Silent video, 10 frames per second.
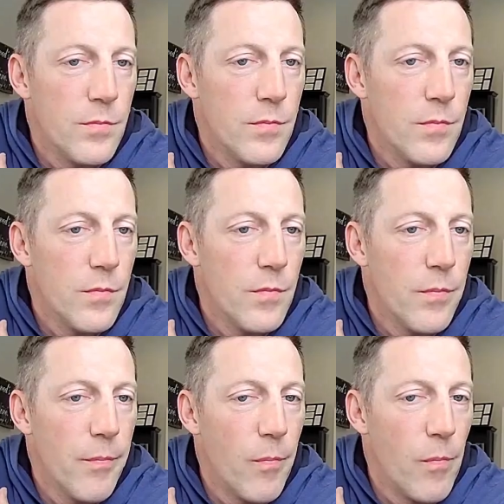
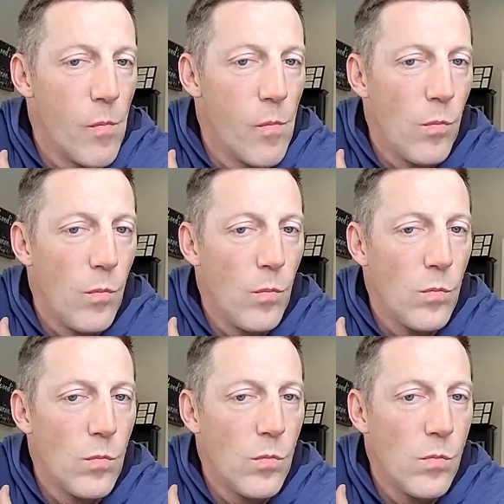
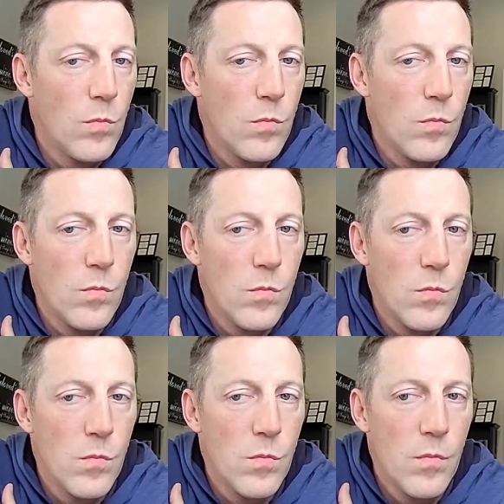
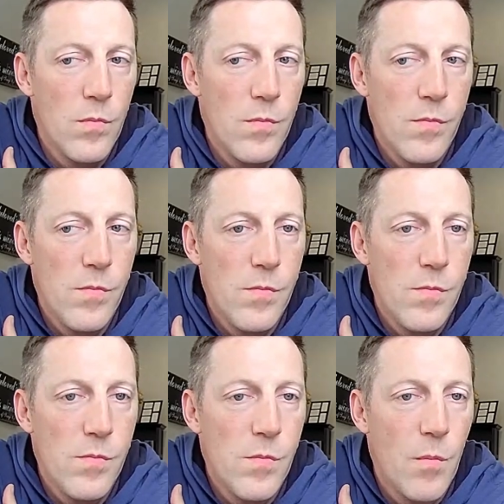
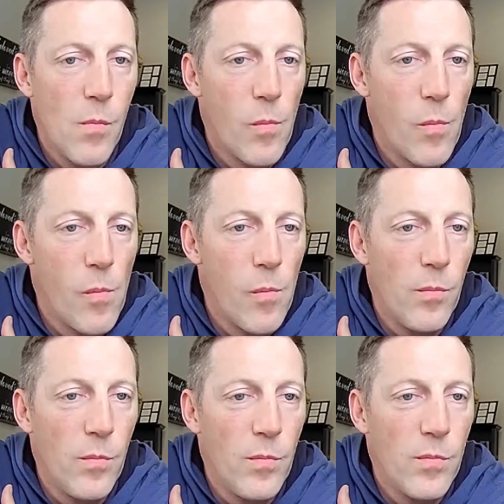
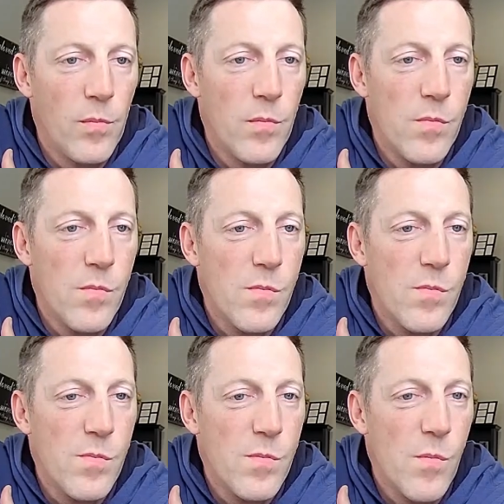
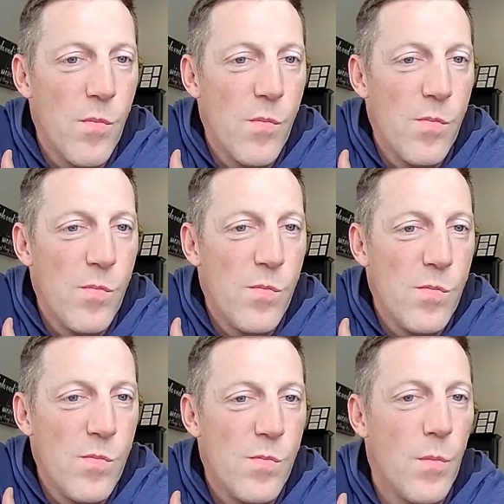
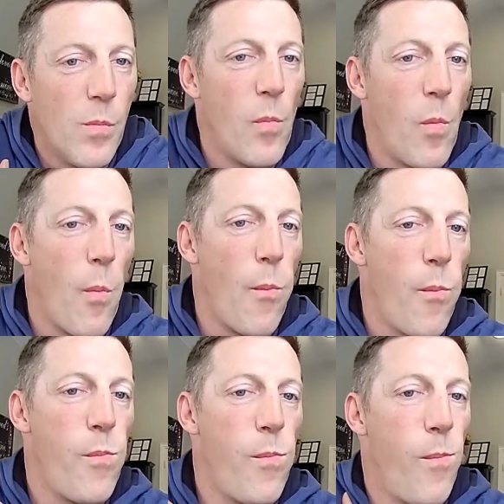
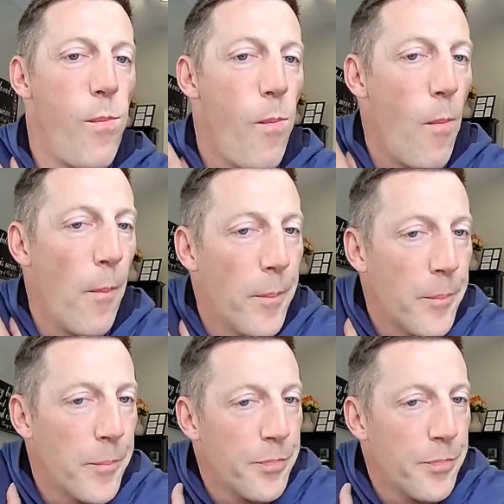The person shown says nothing.